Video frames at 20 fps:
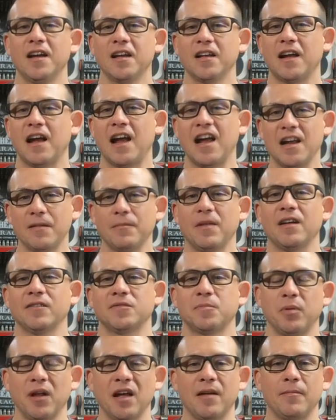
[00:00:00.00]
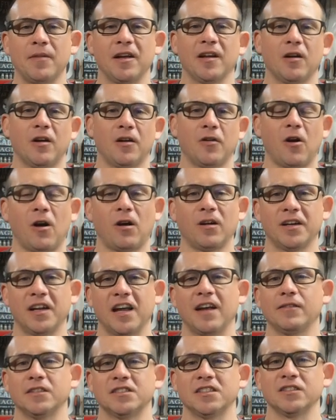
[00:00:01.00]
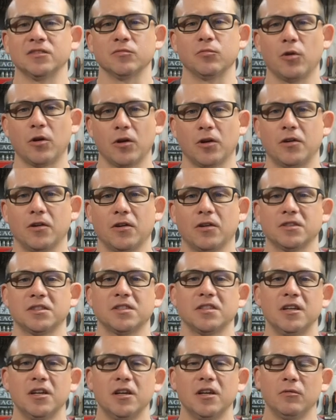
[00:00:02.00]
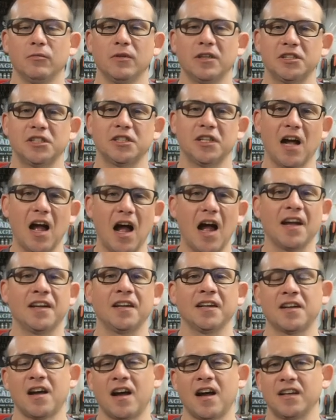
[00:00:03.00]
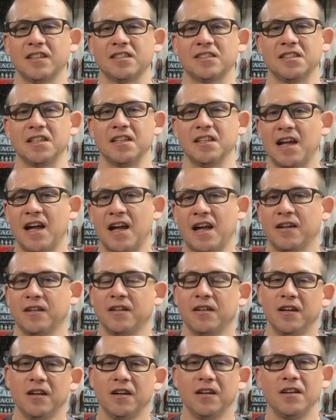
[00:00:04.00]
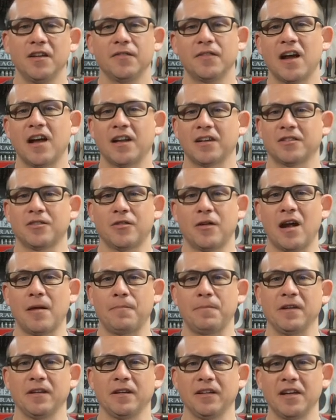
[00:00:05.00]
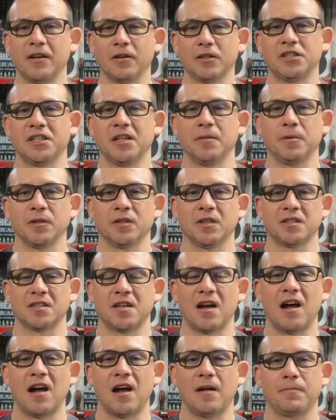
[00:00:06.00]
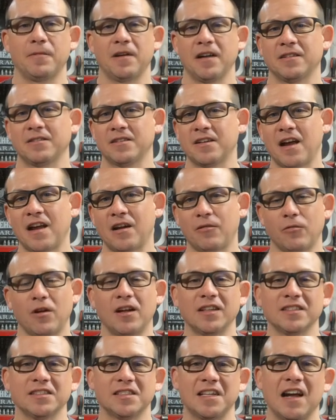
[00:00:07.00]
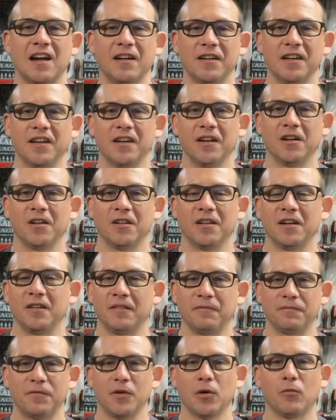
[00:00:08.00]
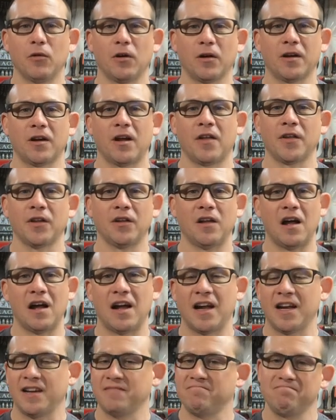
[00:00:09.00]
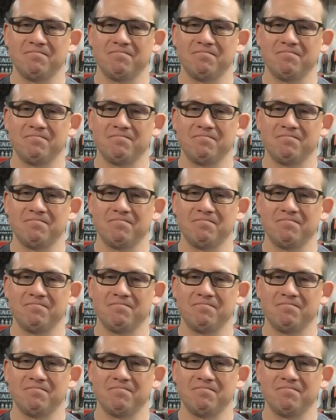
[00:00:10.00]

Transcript: A M F's blaming it on Harley-Davidson's workers, which I could kind of see that. You've got crappy leadership at the top, it kind of runs downhill, and if you're working on the line,